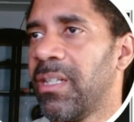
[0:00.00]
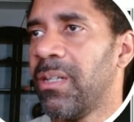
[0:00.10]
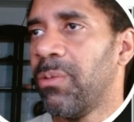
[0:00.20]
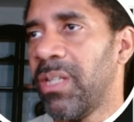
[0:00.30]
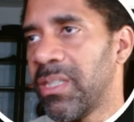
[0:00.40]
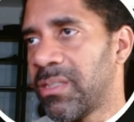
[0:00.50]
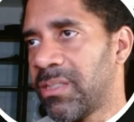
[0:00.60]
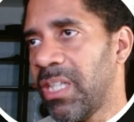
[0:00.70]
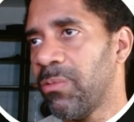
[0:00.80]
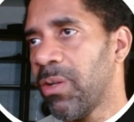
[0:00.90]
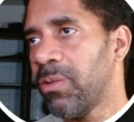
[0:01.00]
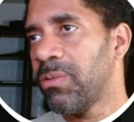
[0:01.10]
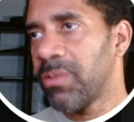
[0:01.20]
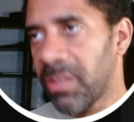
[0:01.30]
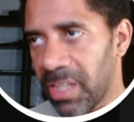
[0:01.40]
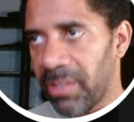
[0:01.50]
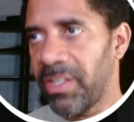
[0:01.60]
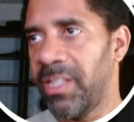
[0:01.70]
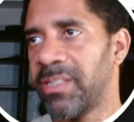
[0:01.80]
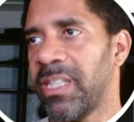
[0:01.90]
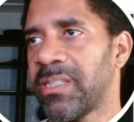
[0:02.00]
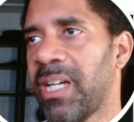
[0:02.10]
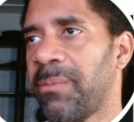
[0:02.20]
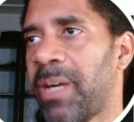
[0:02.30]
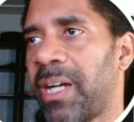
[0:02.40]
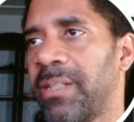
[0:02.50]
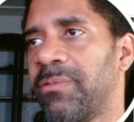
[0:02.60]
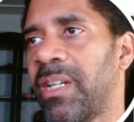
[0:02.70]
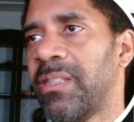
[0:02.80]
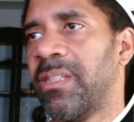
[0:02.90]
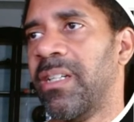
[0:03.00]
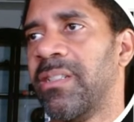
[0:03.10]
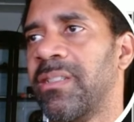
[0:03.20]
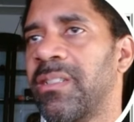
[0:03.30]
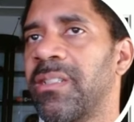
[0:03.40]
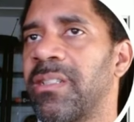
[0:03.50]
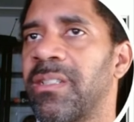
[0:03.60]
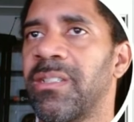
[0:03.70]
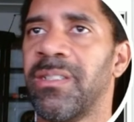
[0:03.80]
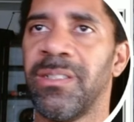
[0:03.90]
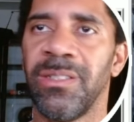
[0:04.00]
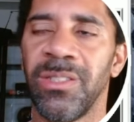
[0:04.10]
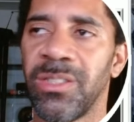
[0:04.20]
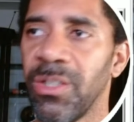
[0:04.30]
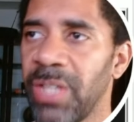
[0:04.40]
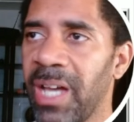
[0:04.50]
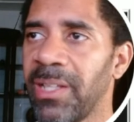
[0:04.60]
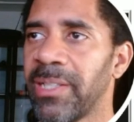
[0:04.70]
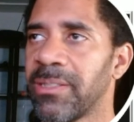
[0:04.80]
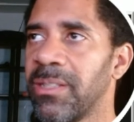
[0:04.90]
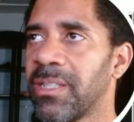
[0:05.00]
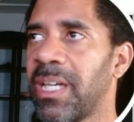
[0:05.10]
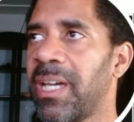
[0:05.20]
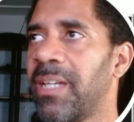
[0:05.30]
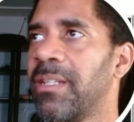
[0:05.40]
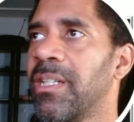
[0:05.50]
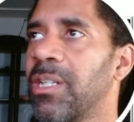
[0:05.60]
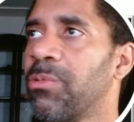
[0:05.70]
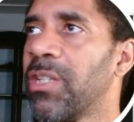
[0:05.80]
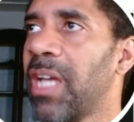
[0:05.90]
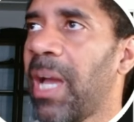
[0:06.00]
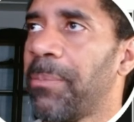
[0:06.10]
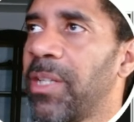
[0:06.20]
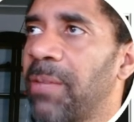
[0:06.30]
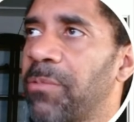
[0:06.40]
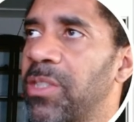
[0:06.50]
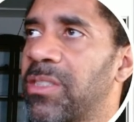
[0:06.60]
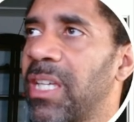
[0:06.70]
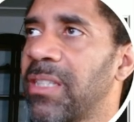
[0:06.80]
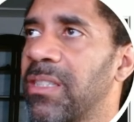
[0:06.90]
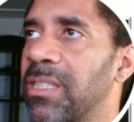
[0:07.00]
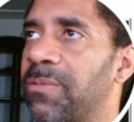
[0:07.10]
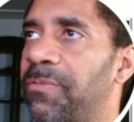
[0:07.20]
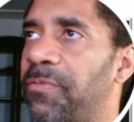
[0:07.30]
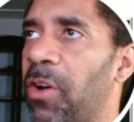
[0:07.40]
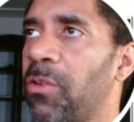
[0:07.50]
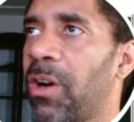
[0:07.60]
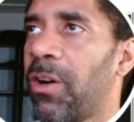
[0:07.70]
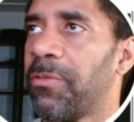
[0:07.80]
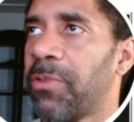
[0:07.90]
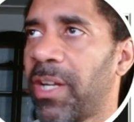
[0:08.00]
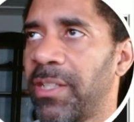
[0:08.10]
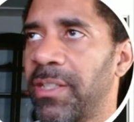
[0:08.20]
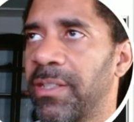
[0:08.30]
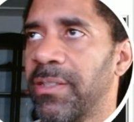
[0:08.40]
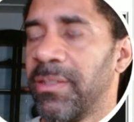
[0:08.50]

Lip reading: When it's 0, there it is. That's our mod right there. So now let's look at what would happen if we take this 4 off right here.